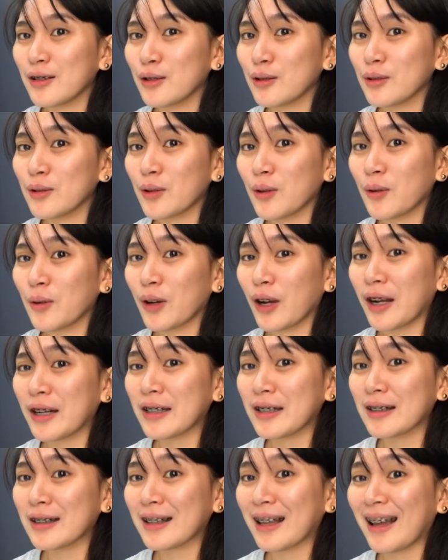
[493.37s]
So,
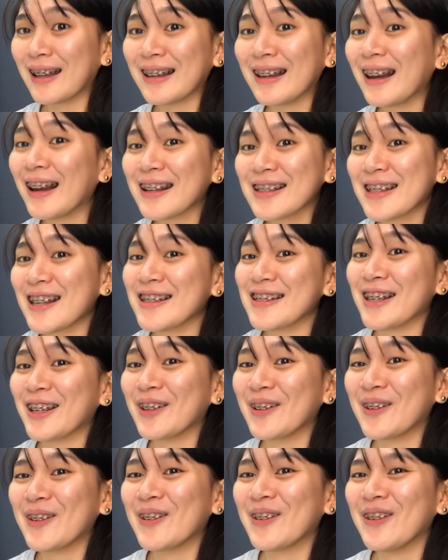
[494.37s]
kanilang sa
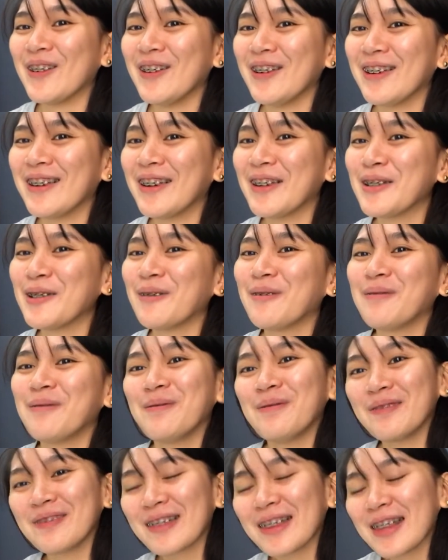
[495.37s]
siguro.
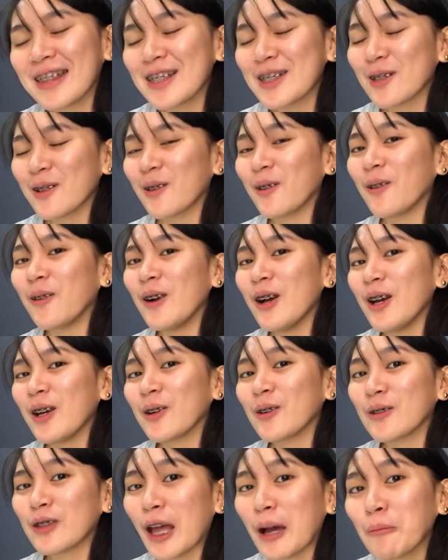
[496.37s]
So,
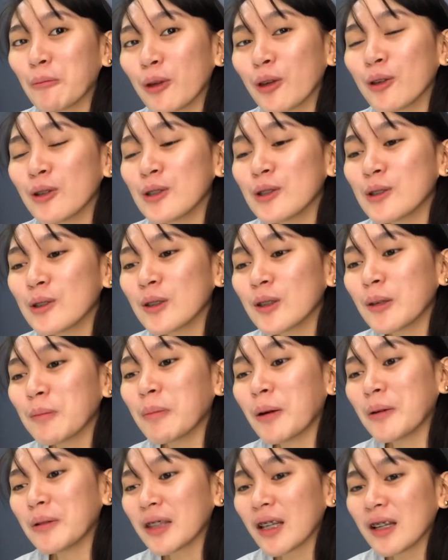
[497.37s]
una mo'y gusto
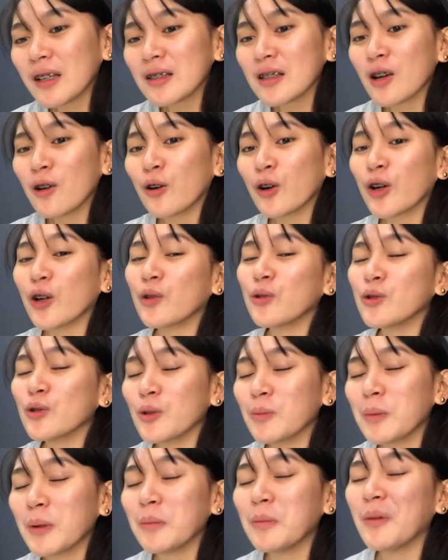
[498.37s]
ipanguta na sa core,
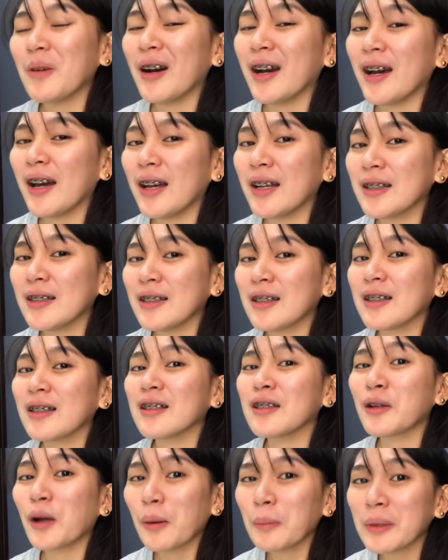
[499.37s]
gusto ipabuhat,
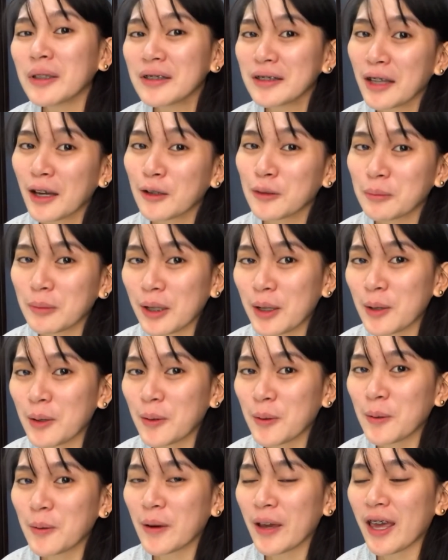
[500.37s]
comment down
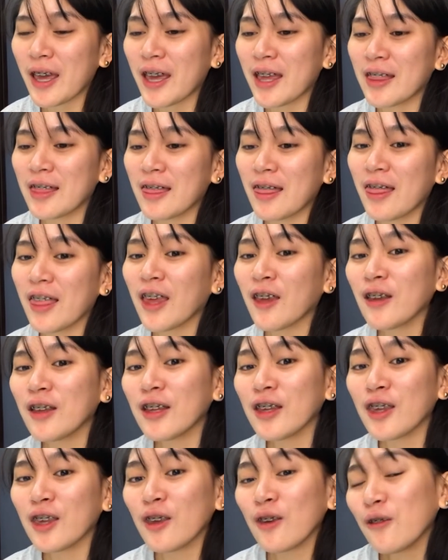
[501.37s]
below. And
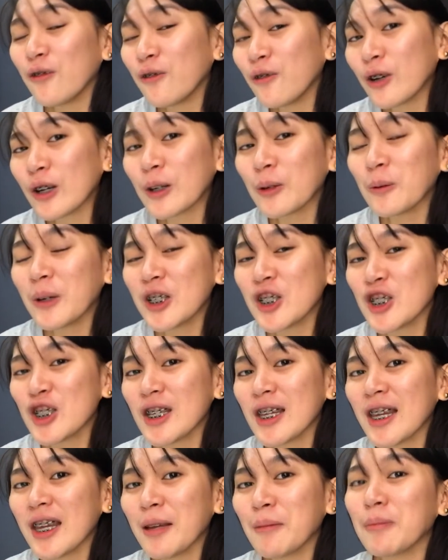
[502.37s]
thank you for
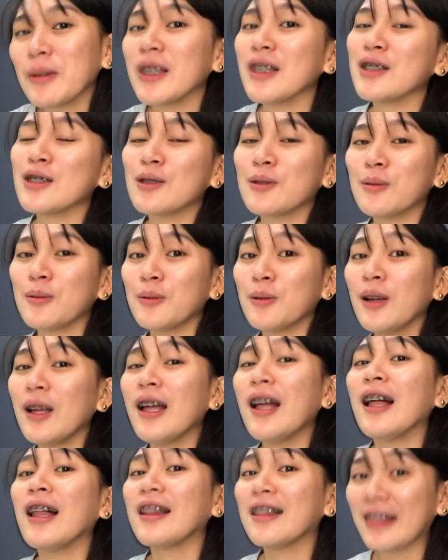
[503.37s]
watching. Please do
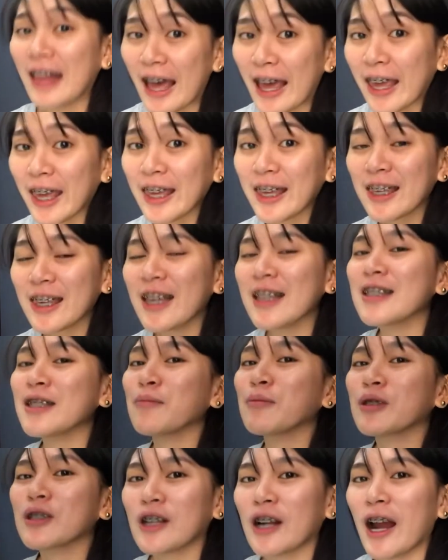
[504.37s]
like and
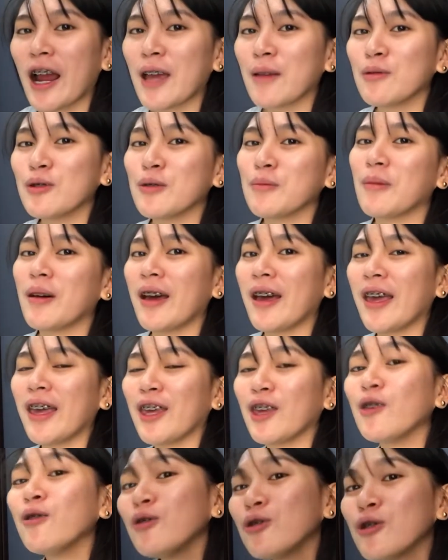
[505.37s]
subscribe to my
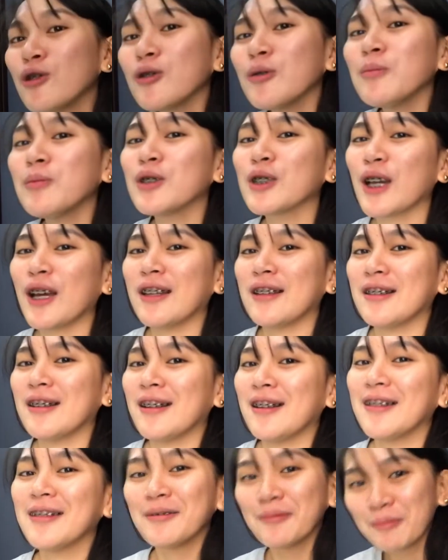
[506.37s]
YouTube
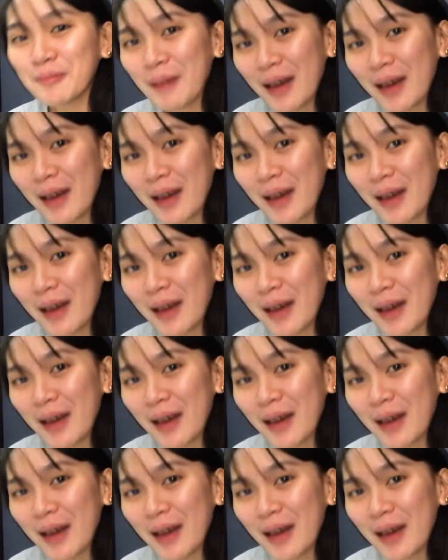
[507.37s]
channel.